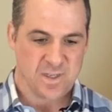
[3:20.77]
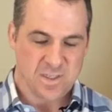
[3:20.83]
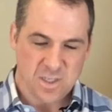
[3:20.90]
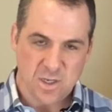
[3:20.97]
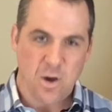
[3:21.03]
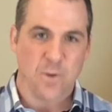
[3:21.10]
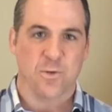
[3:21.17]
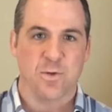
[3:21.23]
to
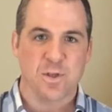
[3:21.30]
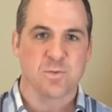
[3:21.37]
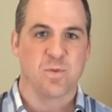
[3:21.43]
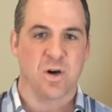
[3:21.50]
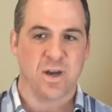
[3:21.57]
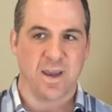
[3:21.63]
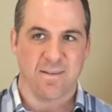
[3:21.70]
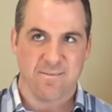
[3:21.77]
go through this
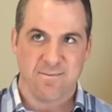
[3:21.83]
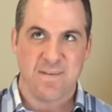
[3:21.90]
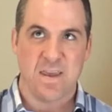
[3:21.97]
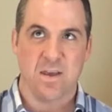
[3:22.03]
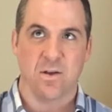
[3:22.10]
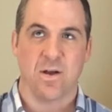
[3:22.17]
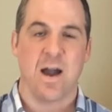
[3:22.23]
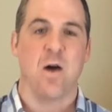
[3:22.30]
book and
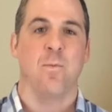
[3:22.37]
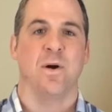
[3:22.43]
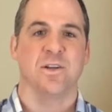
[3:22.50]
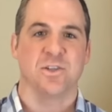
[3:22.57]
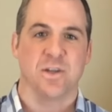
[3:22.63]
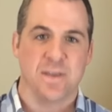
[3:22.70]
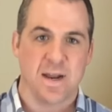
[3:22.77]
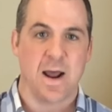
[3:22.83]
feel how
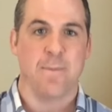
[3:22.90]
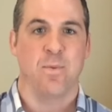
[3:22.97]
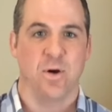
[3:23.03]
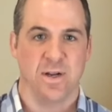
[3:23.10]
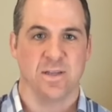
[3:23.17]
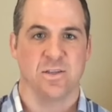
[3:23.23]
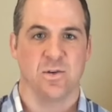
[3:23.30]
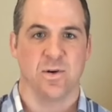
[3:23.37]
much that I
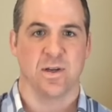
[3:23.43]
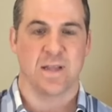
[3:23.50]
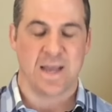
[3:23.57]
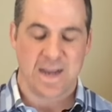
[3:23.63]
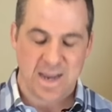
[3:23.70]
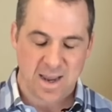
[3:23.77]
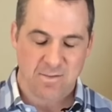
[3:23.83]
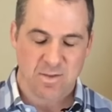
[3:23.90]
put into it.
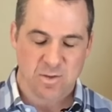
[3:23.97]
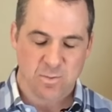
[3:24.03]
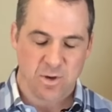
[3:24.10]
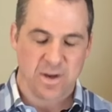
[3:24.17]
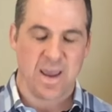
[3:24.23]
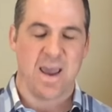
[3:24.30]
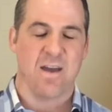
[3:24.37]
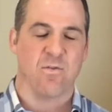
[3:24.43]
Like, I gave this
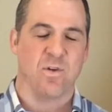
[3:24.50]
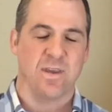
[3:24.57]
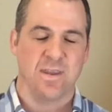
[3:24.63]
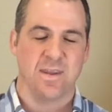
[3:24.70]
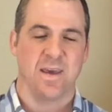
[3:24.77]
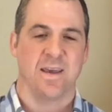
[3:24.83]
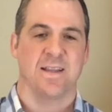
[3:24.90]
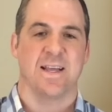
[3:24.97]
book
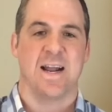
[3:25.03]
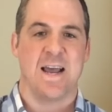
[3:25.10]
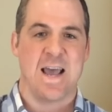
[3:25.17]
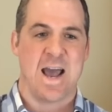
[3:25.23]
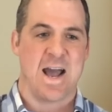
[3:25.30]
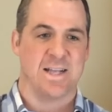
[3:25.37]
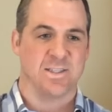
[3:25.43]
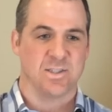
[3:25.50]
everything that I
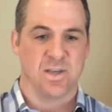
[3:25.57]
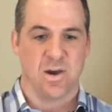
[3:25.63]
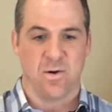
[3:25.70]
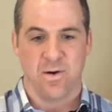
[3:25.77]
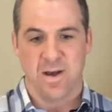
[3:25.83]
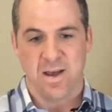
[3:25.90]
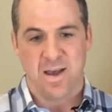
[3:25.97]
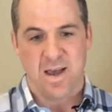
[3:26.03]
had.
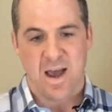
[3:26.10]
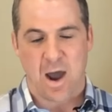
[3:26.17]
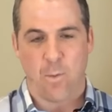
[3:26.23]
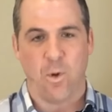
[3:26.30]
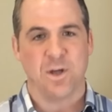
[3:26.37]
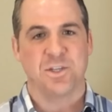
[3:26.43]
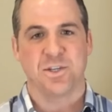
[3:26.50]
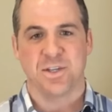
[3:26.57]
So I
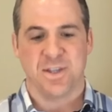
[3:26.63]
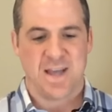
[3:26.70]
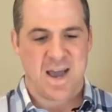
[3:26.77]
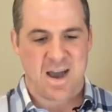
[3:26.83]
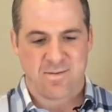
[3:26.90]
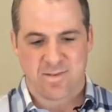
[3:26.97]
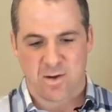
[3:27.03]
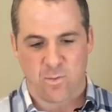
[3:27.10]
want you to
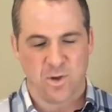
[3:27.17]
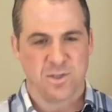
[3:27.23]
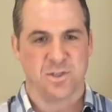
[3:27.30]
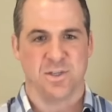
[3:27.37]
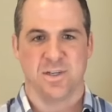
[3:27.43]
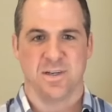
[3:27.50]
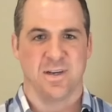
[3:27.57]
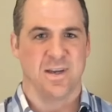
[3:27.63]
laugh. I want
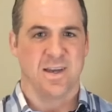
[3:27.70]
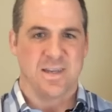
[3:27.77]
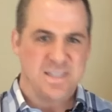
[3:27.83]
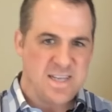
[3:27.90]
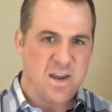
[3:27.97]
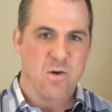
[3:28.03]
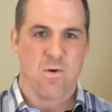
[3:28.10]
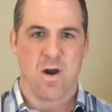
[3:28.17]
you to
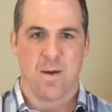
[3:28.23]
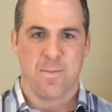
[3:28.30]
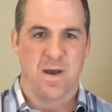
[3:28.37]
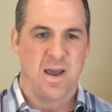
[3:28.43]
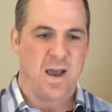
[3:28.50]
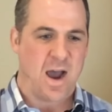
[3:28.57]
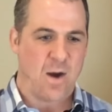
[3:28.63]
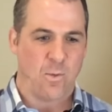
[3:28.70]
tear up.
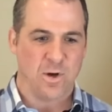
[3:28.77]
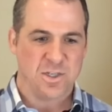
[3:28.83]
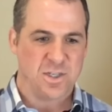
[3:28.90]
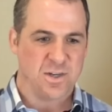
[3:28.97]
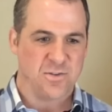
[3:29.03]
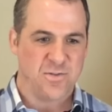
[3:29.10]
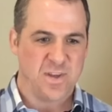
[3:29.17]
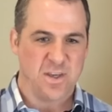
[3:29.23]
I want
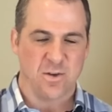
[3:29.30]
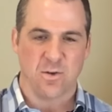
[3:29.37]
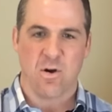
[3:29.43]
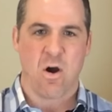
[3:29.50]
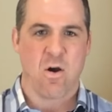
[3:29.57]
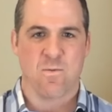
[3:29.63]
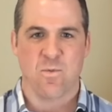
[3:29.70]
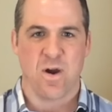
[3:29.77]
you to feel
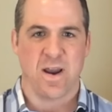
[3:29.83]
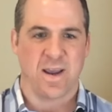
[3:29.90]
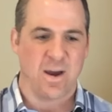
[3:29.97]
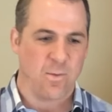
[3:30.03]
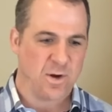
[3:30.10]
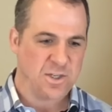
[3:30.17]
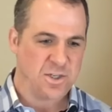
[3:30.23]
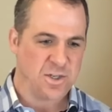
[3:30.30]
heartbreak. I
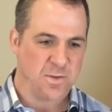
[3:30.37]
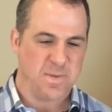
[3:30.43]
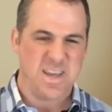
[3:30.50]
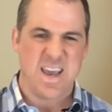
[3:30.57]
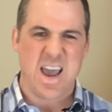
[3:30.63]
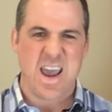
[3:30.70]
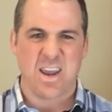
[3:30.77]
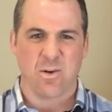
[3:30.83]
want you to be
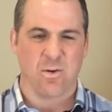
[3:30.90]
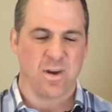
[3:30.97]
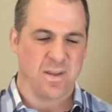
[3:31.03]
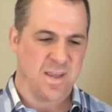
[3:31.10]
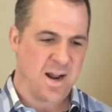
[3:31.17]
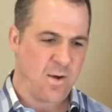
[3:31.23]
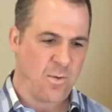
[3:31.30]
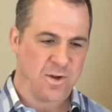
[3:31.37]
angry, and
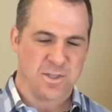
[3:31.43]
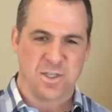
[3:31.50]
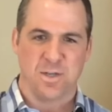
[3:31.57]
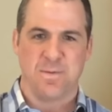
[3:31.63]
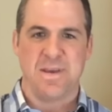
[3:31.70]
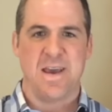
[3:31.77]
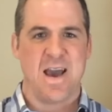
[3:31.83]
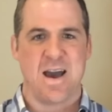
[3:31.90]
then I want you to
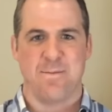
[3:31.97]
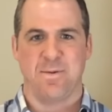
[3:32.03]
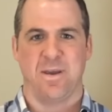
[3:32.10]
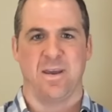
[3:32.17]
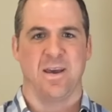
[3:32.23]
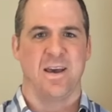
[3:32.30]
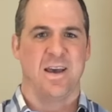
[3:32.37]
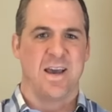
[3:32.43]
be happy,
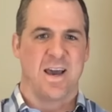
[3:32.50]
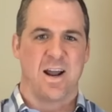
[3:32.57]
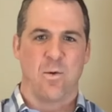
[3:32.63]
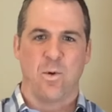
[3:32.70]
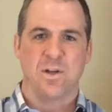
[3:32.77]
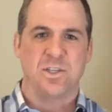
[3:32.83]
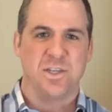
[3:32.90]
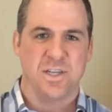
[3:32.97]
and I
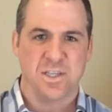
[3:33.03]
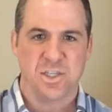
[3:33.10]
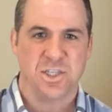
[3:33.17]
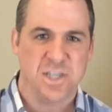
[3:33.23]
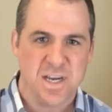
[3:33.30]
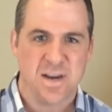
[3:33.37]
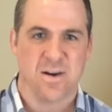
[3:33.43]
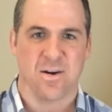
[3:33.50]
want you to
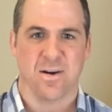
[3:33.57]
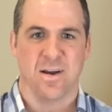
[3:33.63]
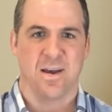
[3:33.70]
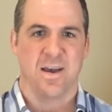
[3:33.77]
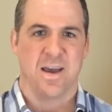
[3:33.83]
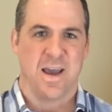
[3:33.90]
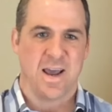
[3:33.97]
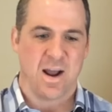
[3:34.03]
cheer,
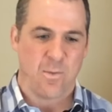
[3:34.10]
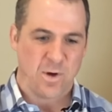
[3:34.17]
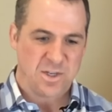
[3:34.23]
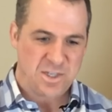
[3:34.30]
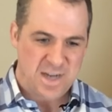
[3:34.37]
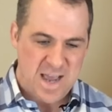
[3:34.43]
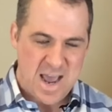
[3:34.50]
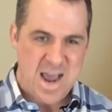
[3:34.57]
and I want you
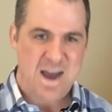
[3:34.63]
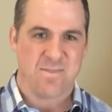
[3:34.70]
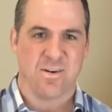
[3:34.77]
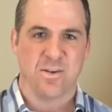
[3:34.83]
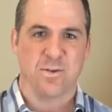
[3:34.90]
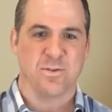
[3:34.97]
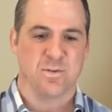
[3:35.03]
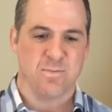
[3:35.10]
to have all
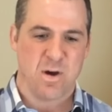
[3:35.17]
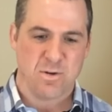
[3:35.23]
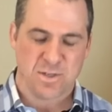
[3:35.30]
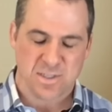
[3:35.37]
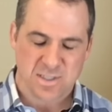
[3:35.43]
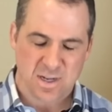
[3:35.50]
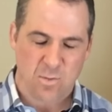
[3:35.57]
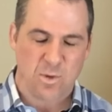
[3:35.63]
those
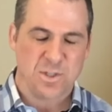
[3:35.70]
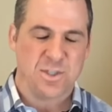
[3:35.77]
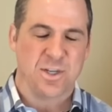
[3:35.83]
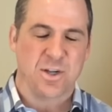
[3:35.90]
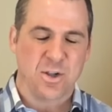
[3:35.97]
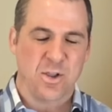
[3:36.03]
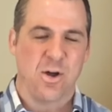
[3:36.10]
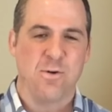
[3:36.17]
emotions, and I want you to
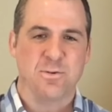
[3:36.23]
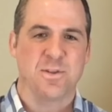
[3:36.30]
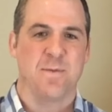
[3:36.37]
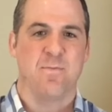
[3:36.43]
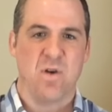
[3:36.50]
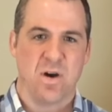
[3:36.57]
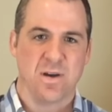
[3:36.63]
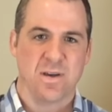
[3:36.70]
close the
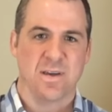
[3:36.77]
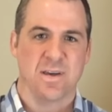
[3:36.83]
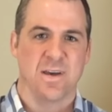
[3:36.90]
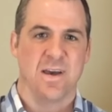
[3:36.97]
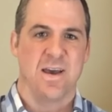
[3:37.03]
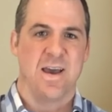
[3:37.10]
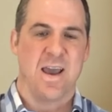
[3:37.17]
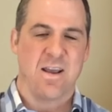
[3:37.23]
book
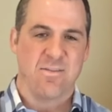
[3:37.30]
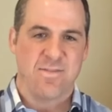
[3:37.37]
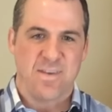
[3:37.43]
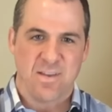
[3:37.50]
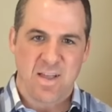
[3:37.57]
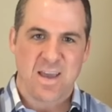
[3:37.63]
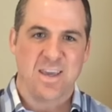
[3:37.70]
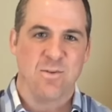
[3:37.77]
and feel
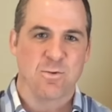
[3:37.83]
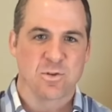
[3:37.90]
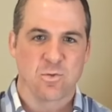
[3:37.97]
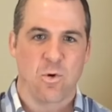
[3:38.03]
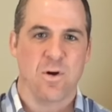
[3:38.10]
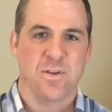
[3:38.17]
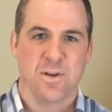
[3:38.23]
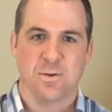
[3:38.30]
like it was
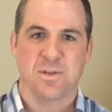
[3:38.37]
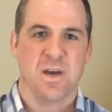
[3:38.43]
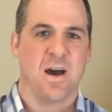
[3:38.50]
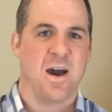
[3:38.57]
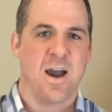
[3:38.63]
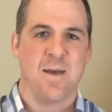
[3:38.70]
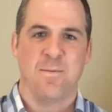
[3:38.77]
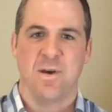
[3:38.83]
worth your
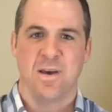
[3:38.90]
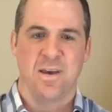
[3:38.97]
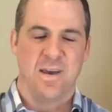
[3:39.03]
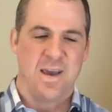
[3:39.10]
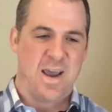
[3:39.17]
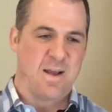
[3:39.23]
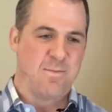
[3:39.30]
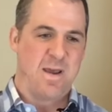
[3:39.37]
time,
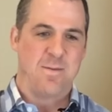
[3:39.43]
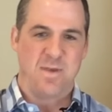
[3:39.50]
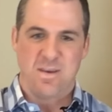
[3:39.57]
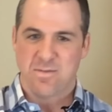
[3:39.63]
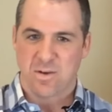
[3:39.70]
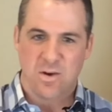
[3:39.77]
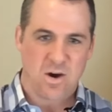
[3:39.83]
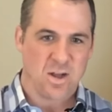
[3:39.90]
and maybe
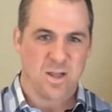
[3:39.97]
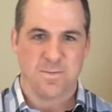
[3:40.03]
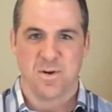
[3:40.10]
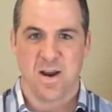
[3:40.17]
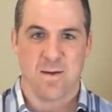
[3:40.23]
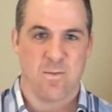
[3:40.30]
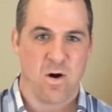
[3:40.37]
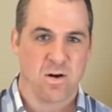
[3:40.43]
even call up your
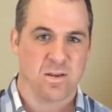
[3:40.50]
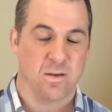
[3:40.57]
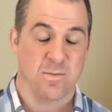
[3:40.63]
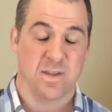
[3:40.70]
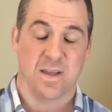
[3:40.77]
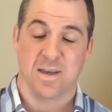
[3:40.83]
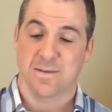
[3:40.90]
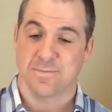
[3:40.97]
Aunt Martha and be
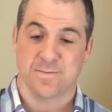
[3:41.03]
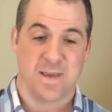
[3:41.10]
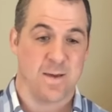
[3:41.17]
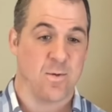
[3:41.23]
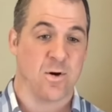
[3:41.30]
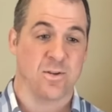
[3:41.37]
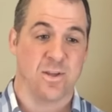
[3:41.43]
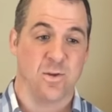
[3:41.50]
like, "Hey
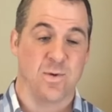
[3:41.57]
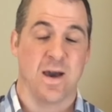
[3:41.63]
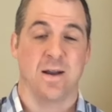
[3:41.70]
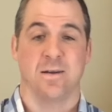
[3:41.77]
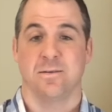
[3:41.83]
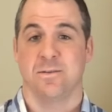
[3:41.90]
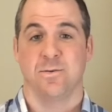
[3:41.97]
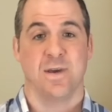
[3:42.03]
Martha, you gotta,
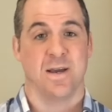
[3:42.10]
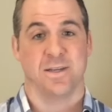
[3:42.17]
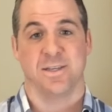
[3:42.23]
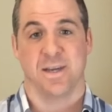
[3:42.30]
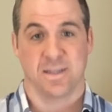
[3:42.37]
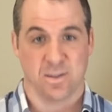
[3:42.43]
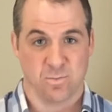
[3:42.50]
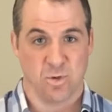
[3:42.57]
you gotta check
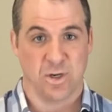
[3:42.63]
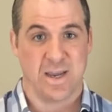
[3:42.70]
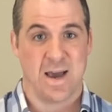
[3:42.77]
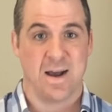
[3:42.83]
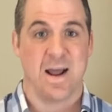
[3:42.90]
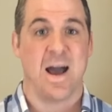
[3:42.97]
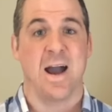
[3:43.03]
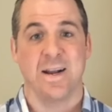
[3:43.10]
this book out.
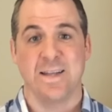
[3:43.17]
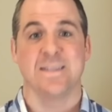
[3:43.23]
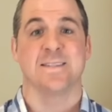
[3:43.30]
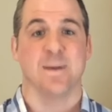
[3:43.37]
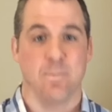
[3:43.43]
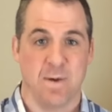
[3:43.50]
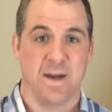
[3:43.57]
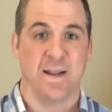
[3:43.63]
I need
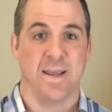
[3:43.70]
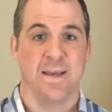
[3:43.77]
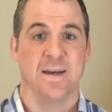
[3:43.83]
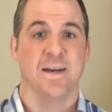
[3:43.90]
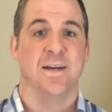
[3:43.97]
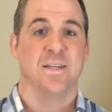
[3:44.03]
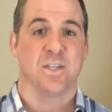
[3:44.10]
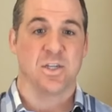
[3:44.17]
somebody
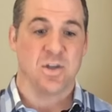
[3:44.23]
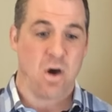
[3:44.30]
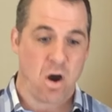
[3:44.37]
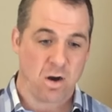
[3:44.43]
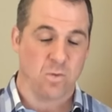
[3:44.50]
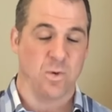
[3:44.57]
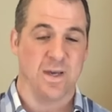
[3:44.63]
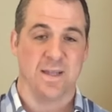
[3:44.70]
to talk
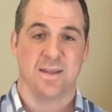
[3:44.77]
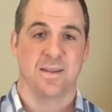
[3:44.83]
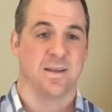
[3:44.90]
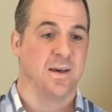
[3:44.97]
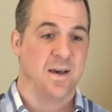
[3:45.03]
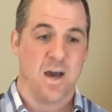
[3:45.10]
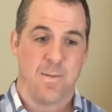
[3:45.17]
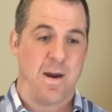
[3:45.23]
with
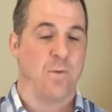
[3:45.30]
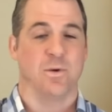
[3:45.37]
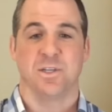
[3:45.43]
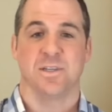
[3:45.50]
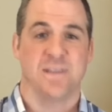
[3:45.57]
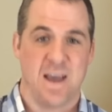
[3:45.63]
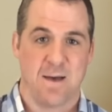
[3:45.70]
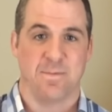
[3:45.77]
about what
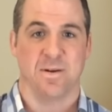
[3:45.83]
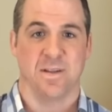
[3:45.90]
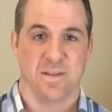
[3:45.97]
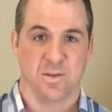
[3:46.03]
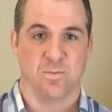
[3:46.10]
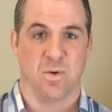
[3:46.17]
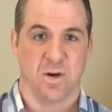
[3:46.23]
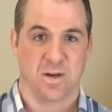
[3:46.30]
just happened in this
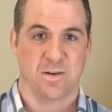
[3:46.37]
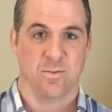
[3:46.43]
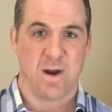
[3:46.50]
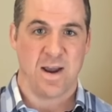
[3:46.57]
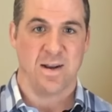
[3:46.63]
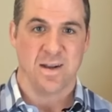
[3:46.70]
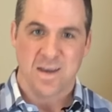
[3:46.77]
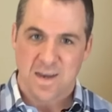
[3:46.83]
book," right?